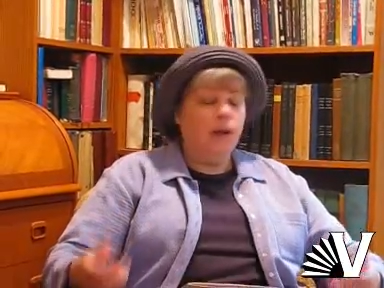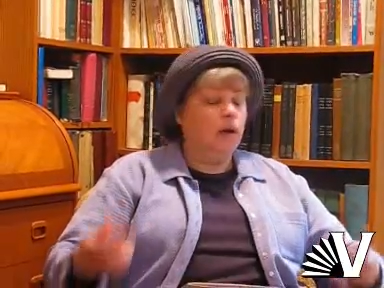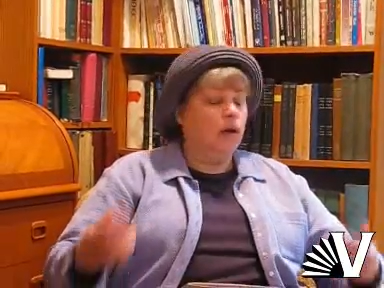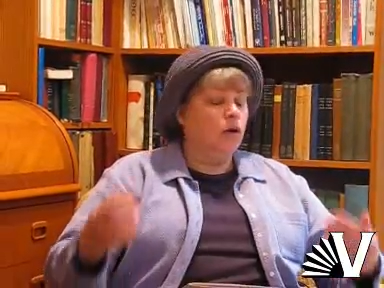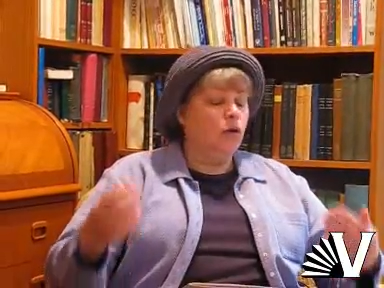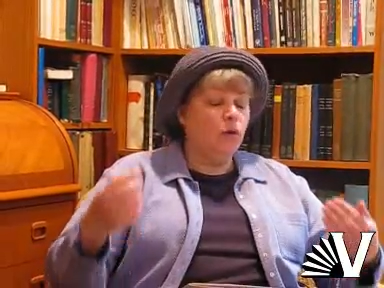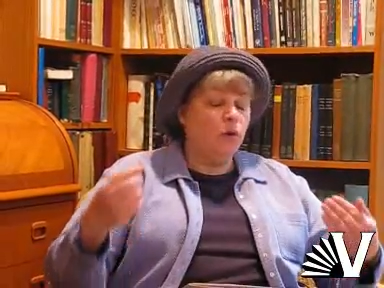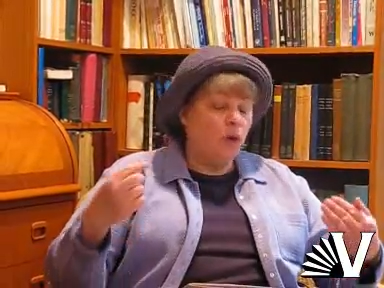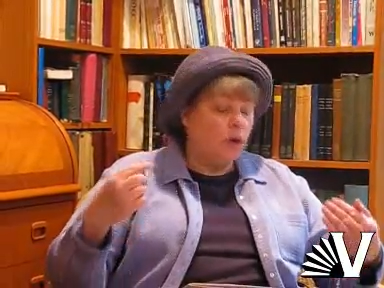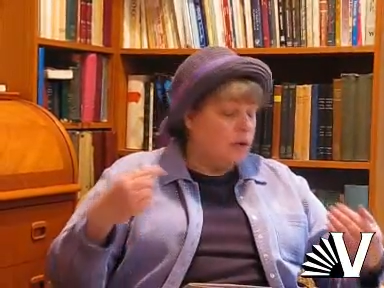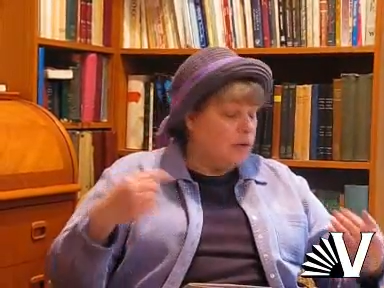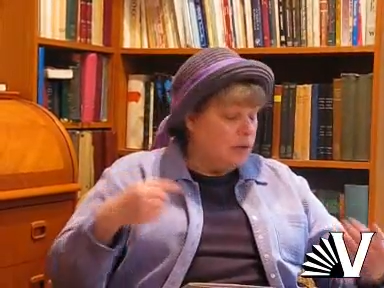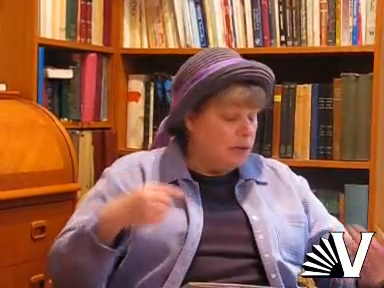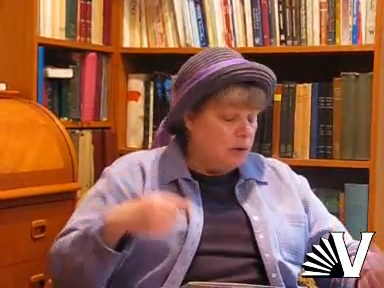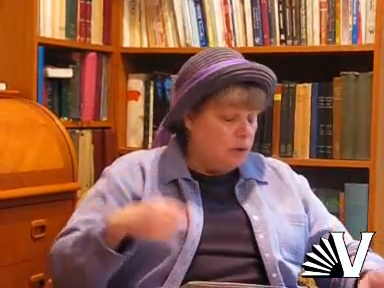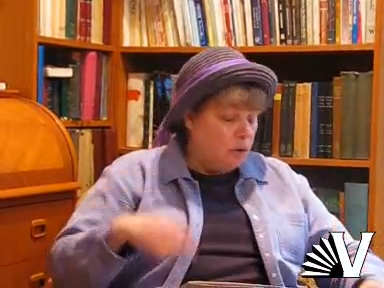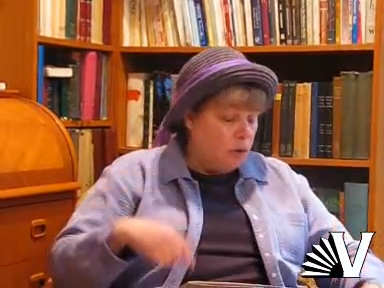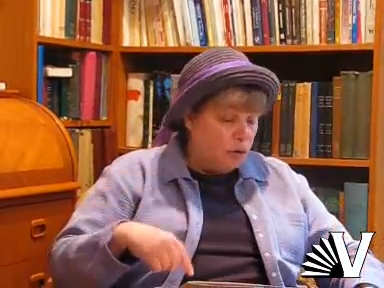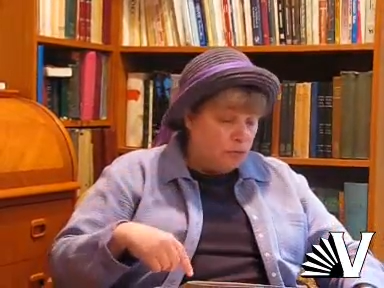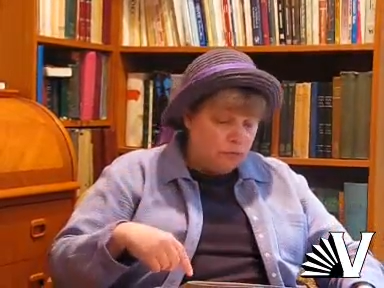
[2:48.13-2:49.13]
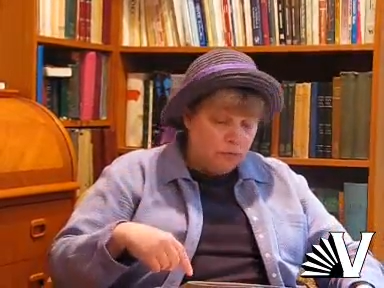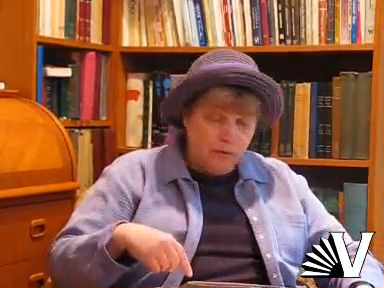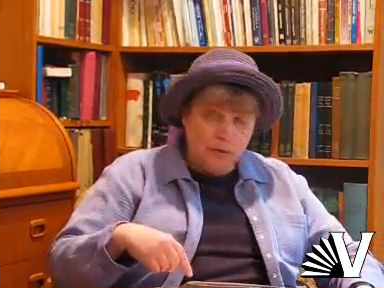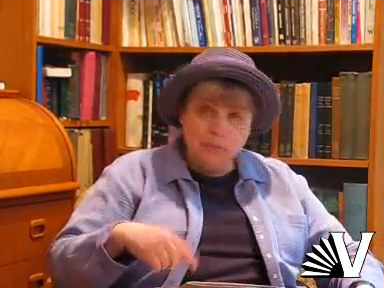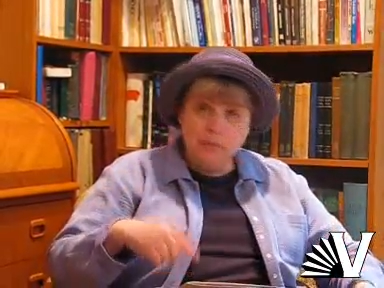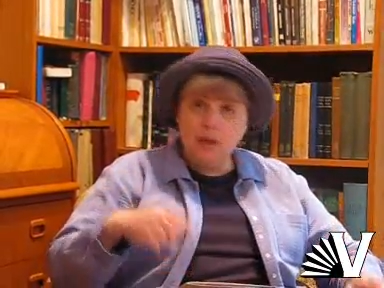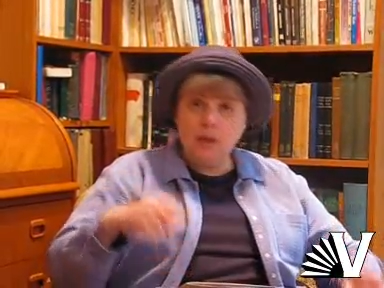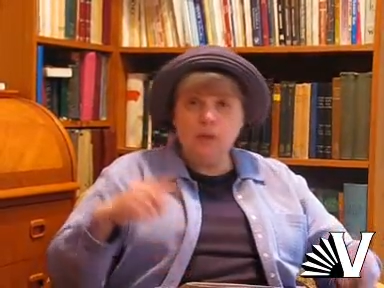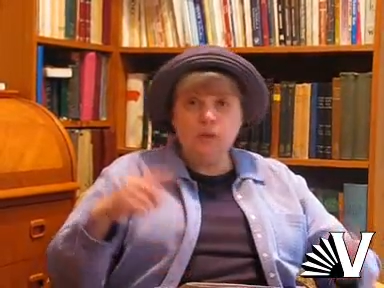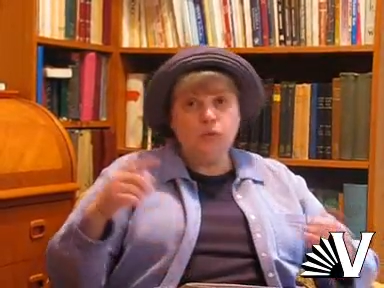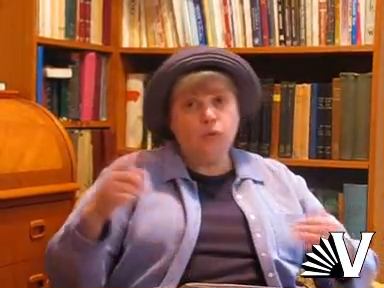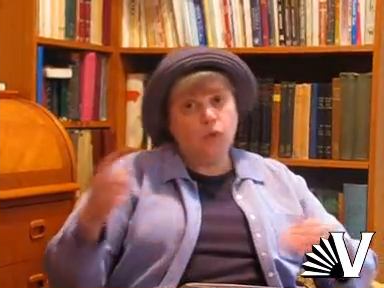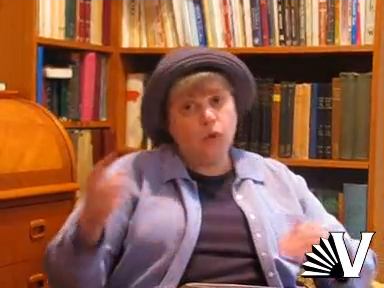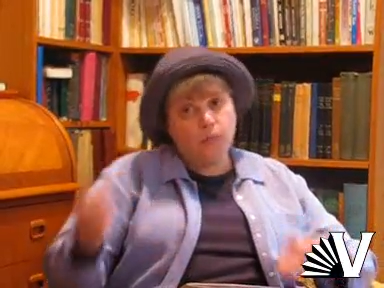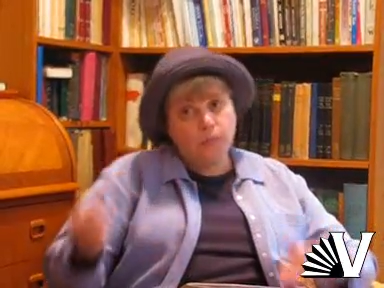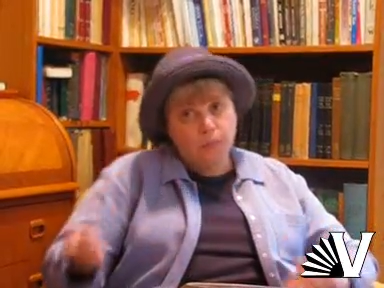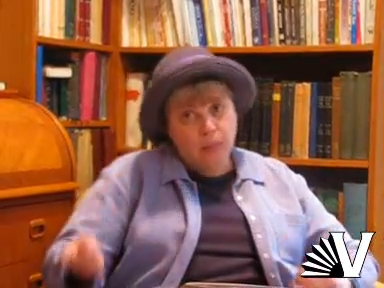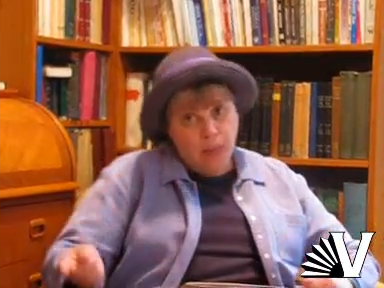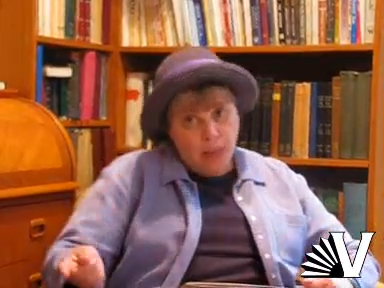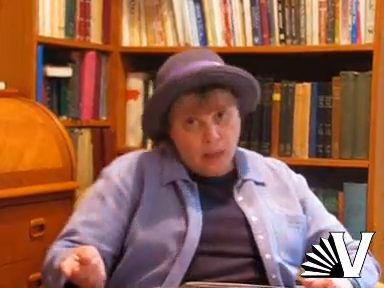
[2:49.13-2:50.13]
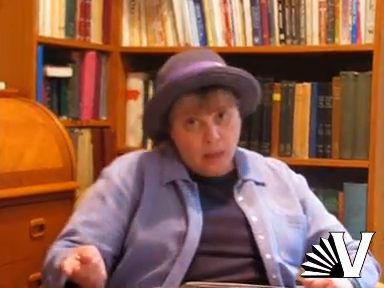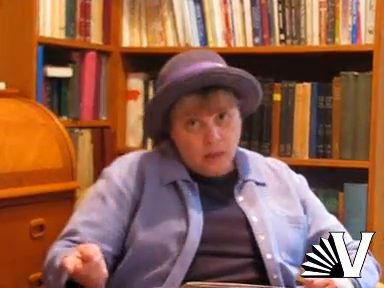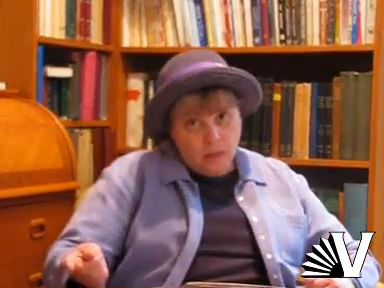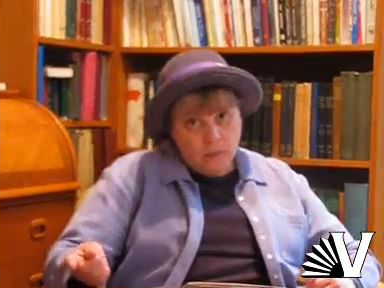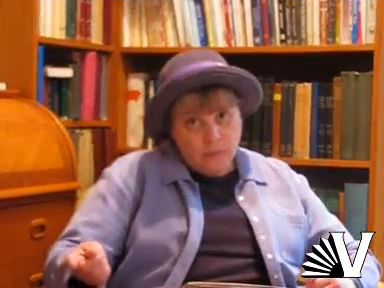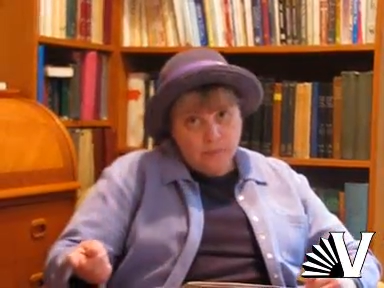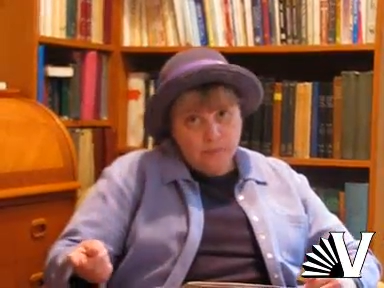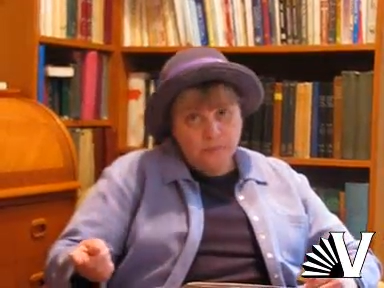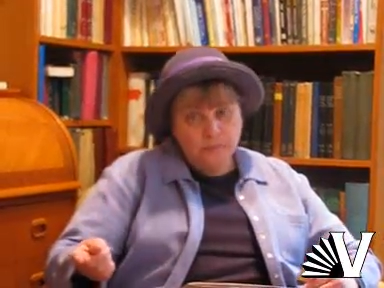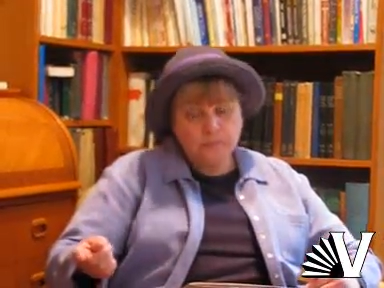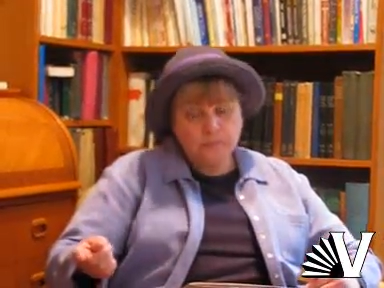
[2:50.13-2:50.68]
nor female nor male.